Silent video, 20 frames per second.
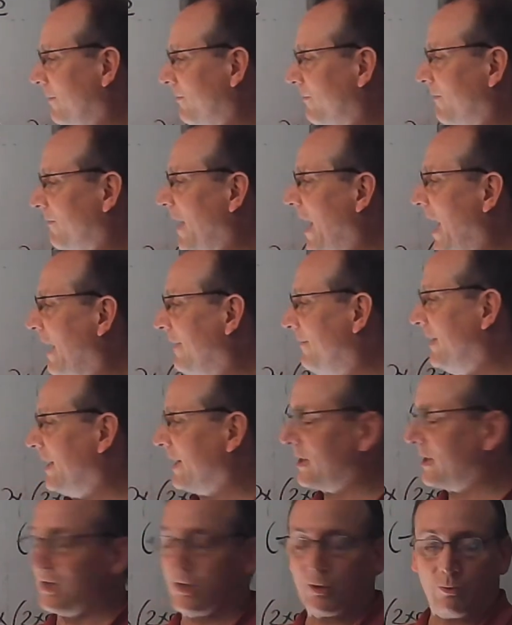
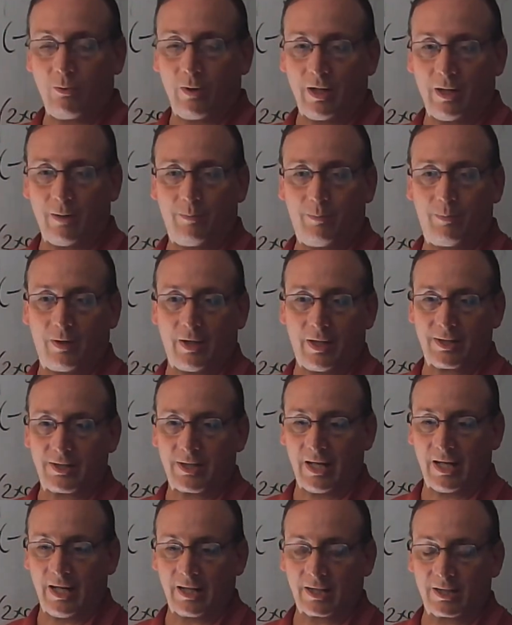5x squared plus
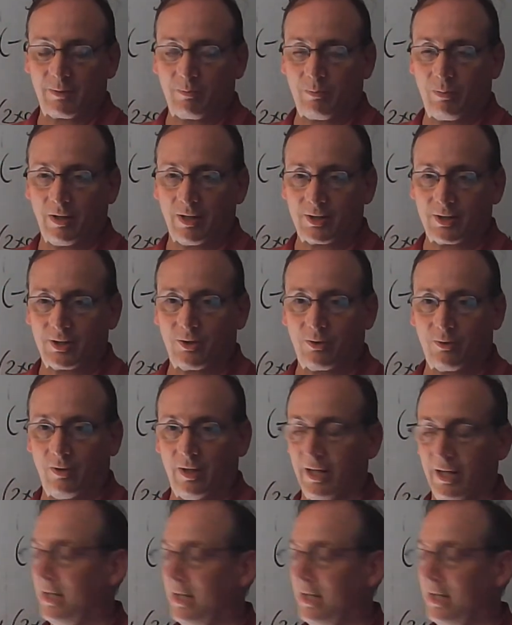x plus 3.